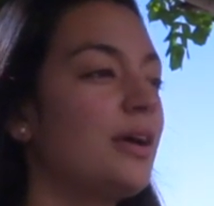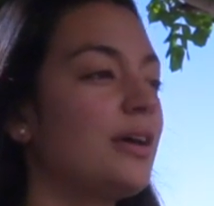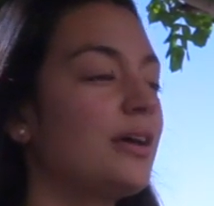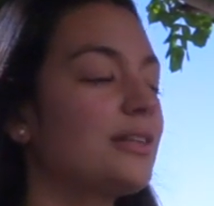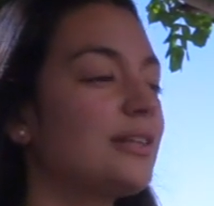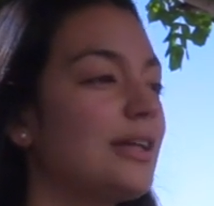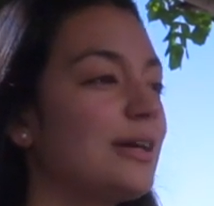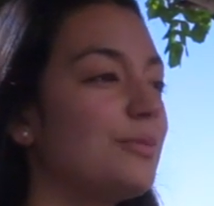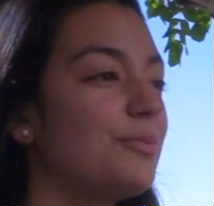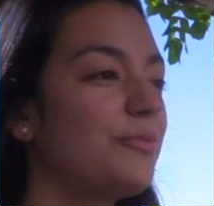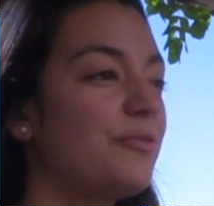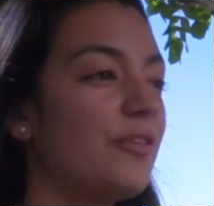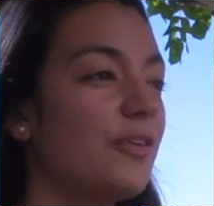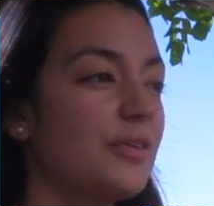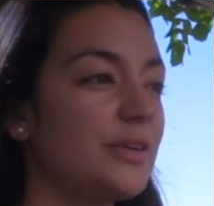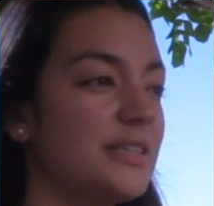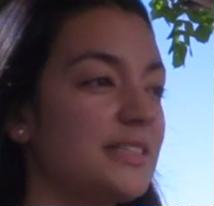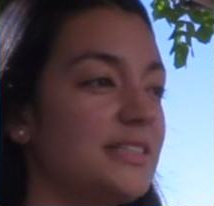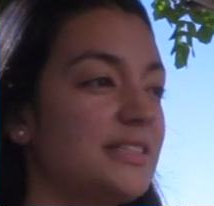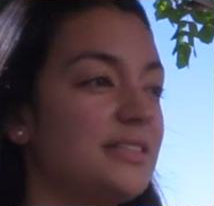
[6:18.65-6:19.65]
club
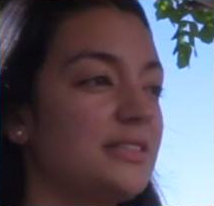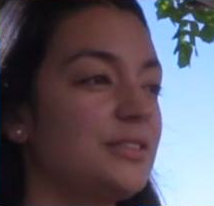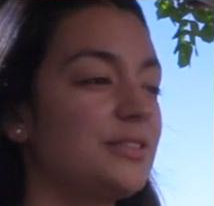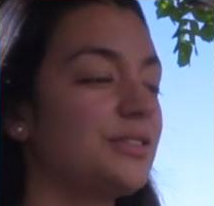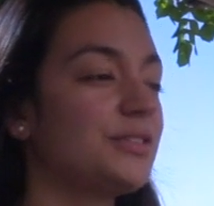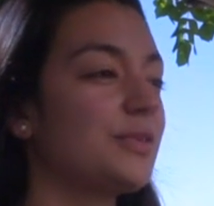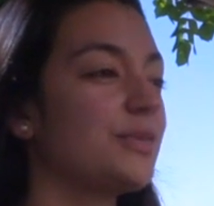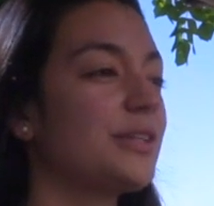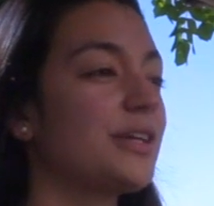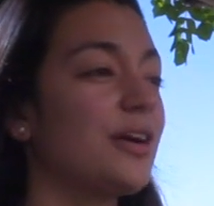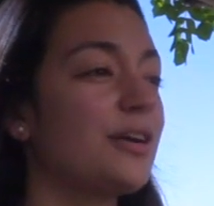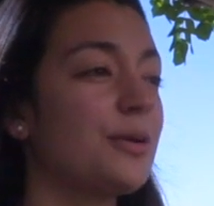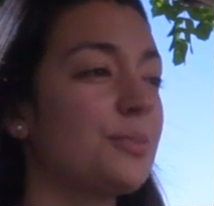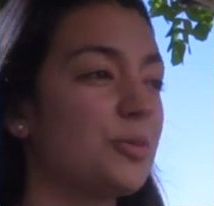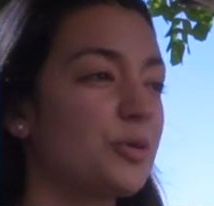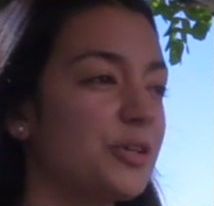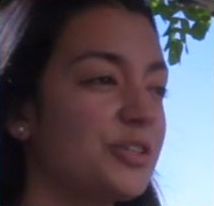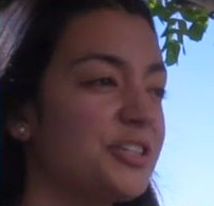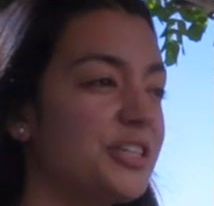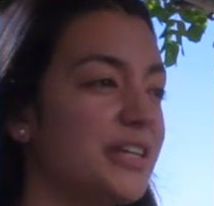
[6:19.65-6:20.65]
focused solely on
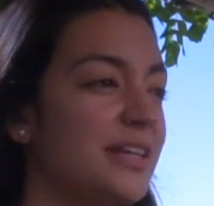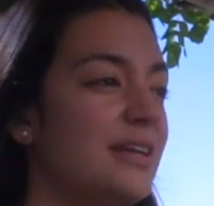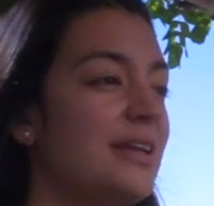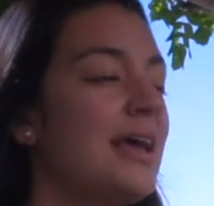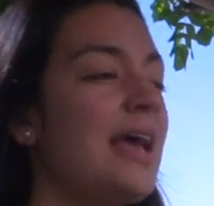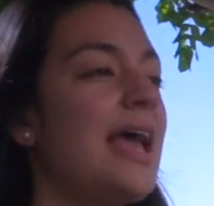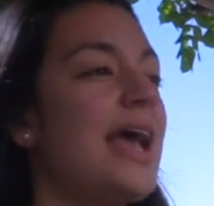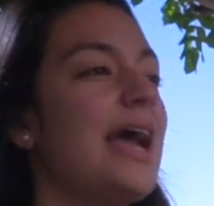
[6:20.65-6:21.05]
abortion,